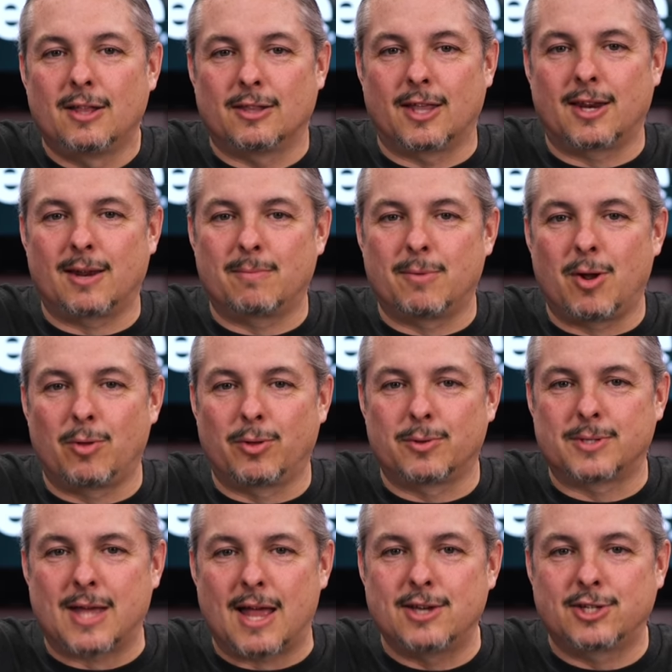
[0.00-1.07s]
letting them know
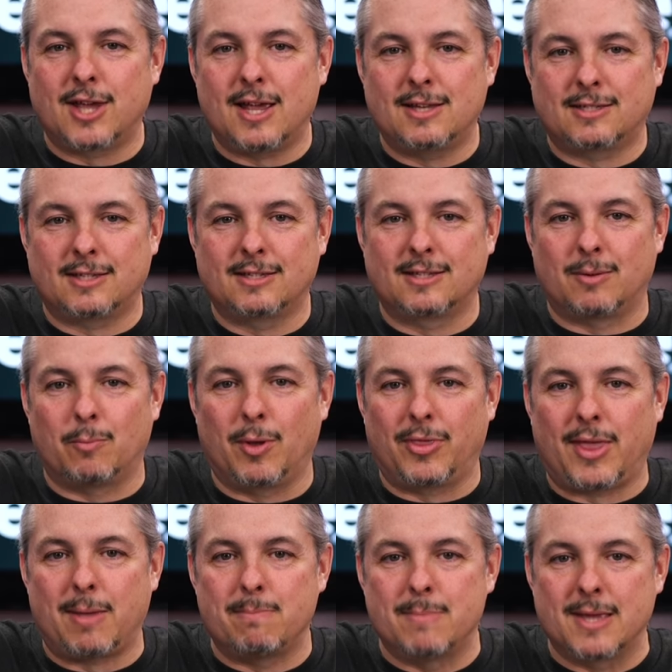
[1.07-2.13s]
those edge cases and what
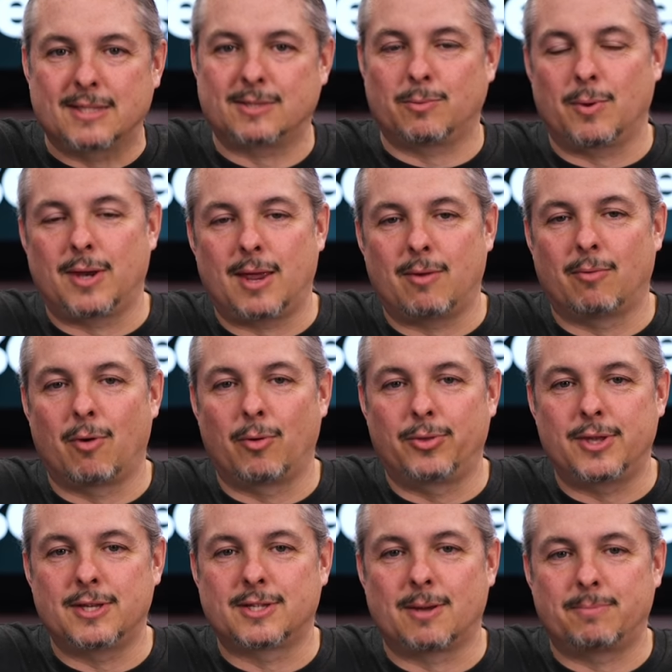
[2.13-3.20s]
they missed when they wrote
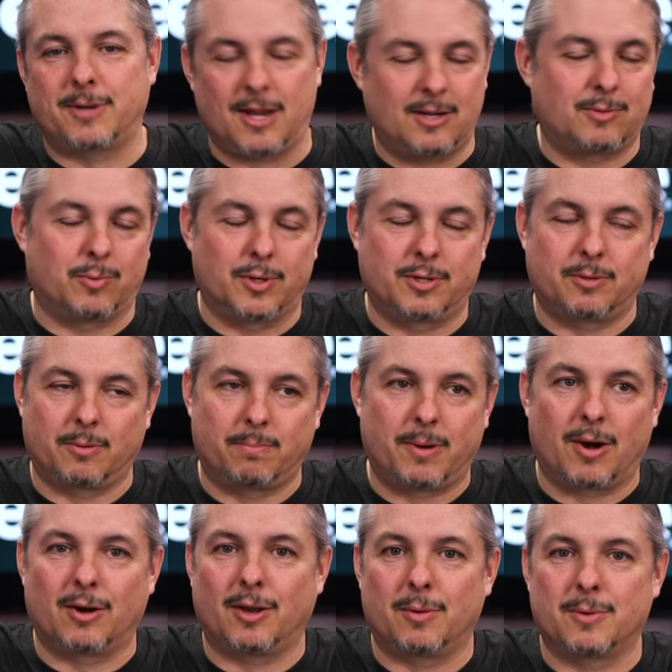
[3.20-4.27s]
these updates which
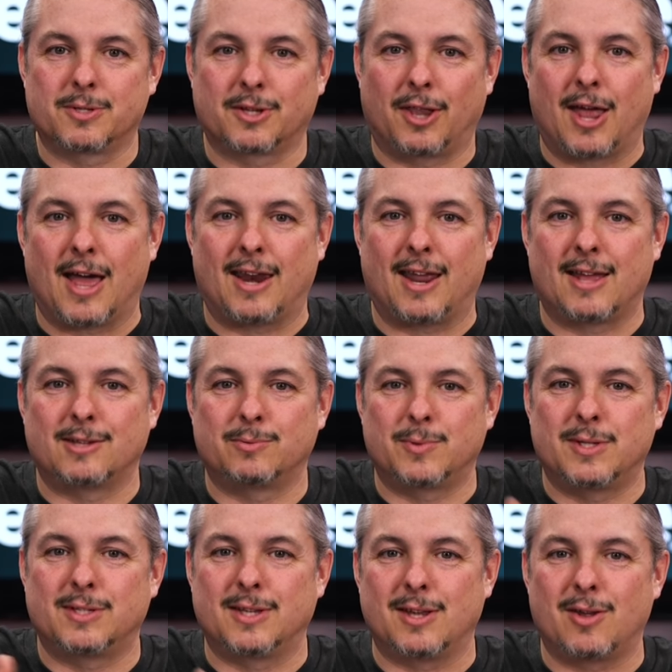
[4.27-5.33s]
apparently was a lot as we
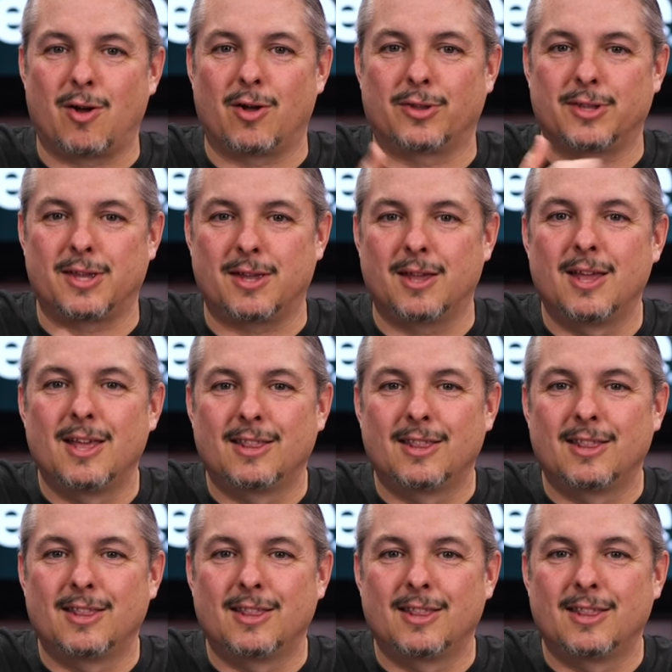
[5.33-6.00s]
see all the